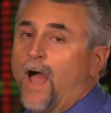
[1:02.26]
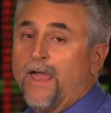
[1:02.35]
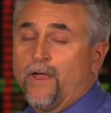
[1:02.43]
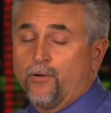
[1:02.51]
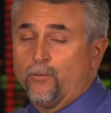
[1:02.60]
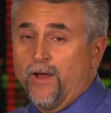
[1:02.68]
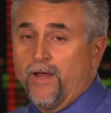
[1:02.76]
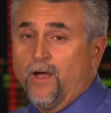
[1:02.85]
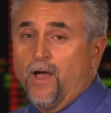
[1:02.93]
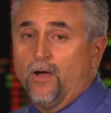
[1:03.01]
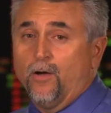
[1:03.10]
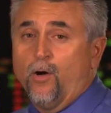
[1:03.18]
I agree
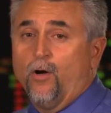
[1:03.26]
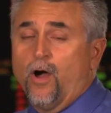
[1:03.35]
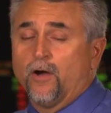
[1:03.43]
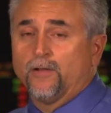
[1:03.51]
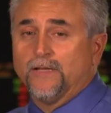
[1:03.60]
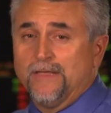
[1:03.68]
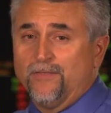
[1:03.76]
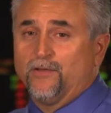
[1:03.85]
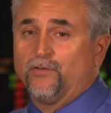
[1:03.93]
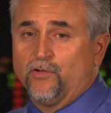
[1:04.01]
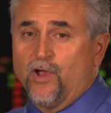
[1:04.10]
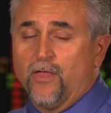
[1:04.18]
uh, wholeheartedly.
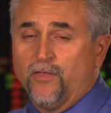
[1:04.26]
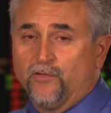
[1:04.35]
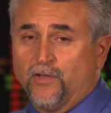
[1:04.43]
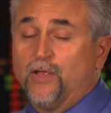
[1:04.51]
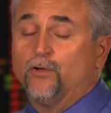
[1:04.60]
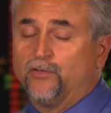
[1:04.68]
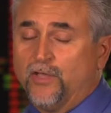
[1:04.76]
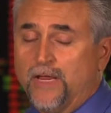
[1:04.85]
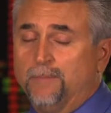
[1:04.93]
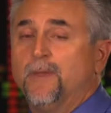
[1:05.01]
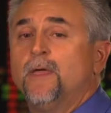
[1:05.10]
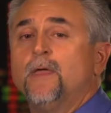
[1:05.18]
This, this Eagle
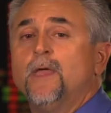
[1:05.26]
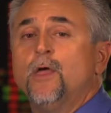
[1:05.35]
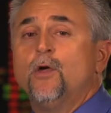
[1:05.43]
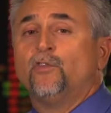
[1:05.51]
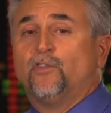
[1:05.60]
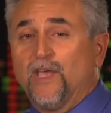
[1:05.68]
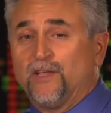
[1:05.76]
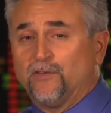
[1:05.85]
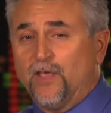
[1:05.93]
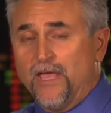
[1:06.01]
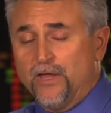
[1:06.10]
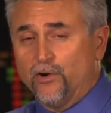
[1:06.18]
team,
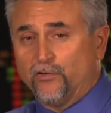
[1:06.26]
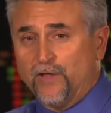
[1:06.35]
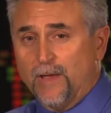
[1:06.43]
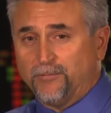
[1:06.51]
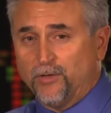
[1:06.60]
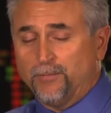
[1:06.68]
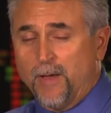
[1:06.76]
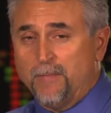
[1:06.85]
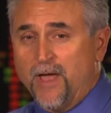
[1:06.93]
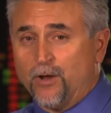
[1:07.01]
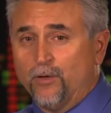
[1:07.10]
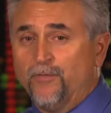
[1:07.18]
six interceptions by
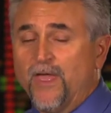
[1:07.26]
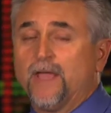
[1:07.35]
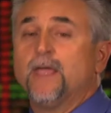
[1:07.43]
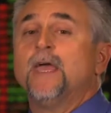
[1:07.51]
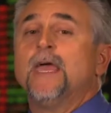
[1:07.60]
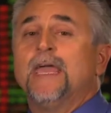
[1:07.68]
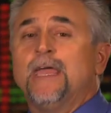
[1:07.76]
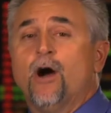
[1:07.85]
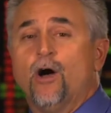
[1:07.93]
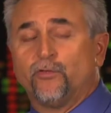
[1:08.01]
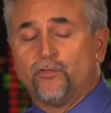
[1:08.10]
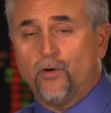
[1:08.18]
Michael Vick. He
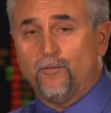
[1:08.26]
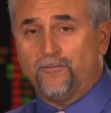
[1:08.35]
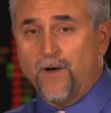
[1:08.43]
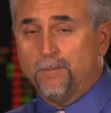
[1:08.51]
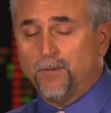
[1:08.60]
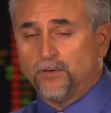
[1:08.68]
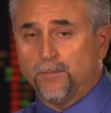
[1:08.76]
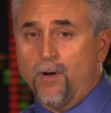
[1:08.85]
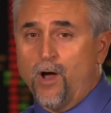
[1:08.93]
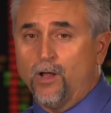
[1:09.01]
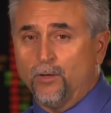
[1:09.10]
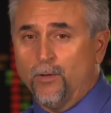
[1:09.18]
also fumbled the
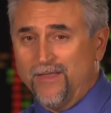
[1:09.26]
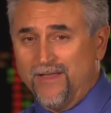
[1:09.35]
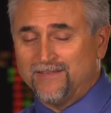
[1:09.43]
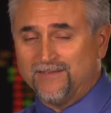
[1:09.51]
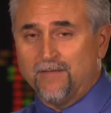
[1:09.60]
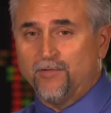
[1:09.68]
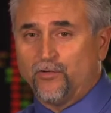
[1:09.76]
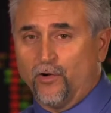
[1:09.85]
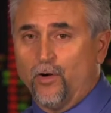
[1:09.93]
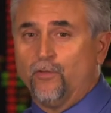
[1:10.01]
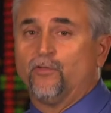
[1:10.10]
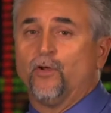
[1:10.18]
ball away. That seven
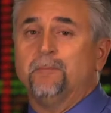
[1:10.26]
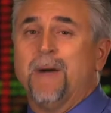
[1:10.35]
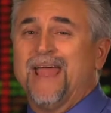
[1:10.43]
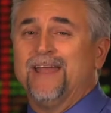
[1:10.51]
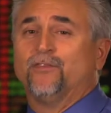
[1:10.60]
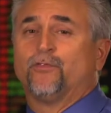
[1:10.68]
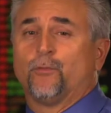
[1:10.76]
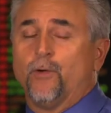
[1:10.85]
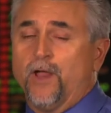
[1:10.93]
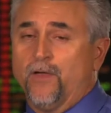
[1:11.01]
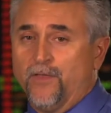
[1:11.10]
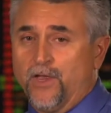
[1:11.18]
turnovers. minus
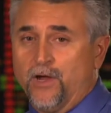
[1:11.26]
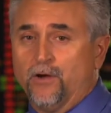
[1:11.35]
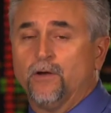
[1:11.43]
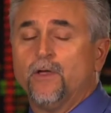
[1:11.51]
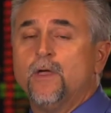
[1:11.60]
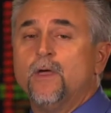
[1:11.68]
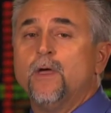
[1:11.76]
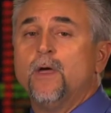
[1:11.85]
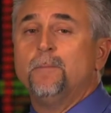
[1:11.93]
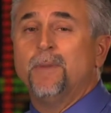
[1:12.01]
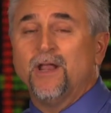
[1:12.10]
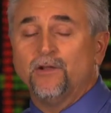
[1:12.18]
three on the year.
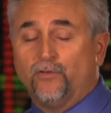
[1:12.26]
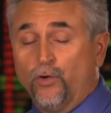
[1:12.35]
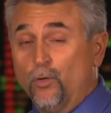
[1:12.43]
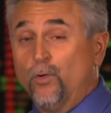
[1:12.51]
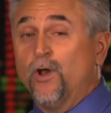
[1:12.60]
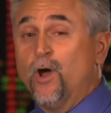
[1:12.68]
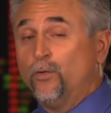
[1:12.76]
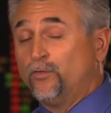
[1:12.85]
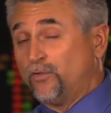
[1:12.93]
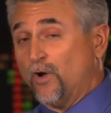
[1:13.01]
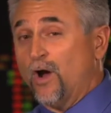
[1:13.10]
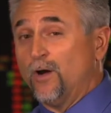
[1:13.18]
But a 2 0
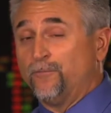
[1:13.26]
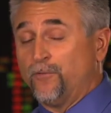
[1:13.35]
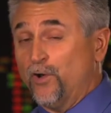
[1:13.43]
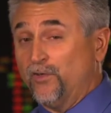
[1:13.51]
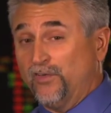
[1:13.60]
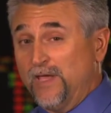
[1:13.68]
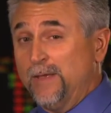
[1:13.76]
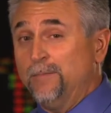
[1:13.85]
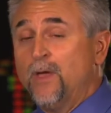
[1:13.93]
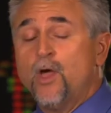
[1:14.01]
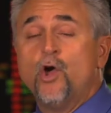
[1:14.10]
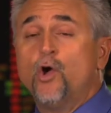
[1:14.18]
start for a
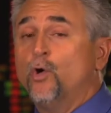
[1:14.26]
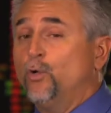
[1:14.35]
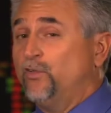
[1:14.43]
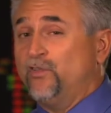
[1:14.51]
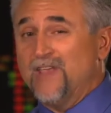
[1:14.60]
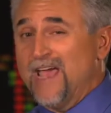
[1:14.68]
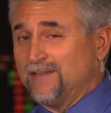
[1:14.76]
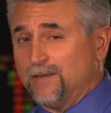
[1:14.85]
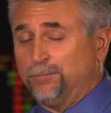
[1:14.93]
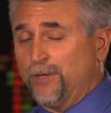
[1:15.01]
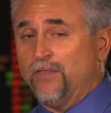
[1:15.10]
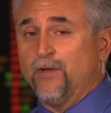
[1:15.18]
team who's yet to
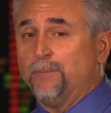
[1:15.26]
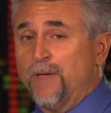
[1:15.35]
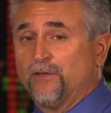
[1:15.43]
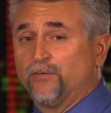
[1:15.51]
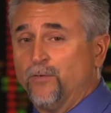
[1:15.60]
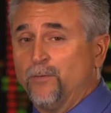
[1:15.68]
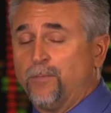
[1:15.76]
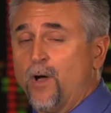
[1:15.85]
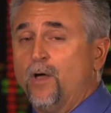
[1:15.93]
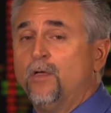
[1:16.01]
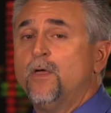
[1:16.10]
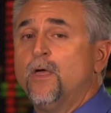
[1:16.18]
play their best
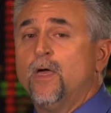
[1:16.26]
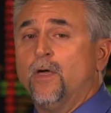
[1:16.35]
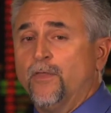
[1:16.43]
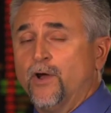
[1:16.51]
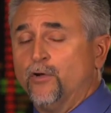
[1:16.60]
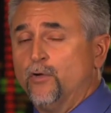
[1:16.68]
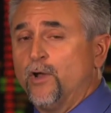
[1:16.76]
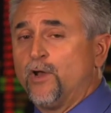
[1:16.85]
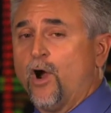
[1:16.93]
football they're doing